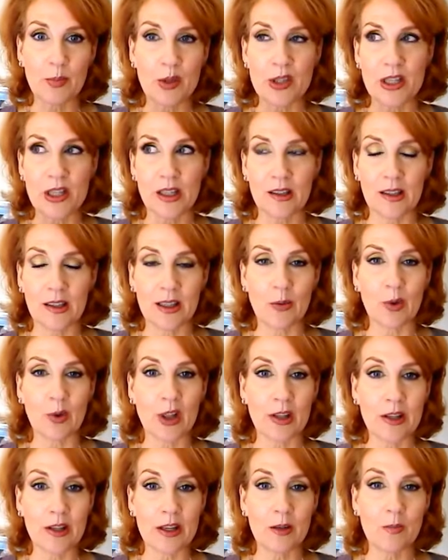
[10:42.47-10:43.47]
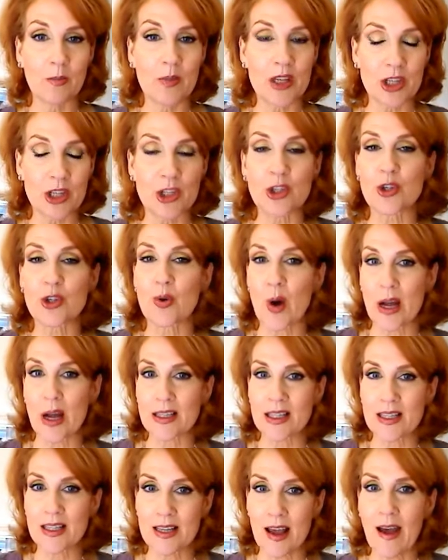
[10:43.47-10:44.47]
particularly with a little
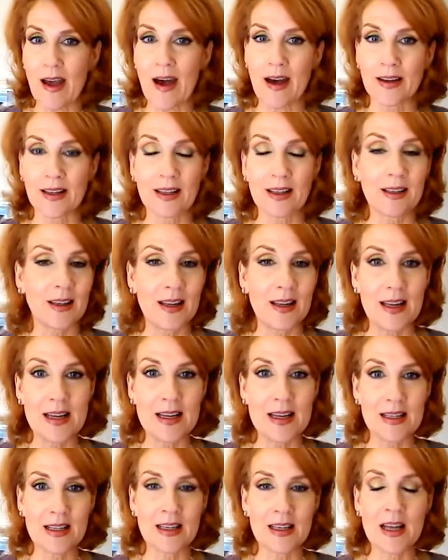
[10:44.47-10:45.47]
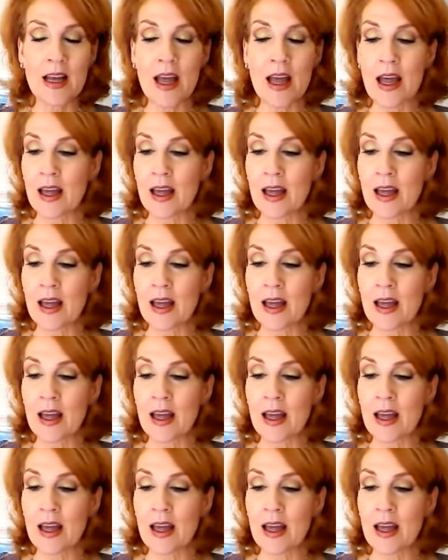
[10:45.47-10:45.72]
mistrust added in.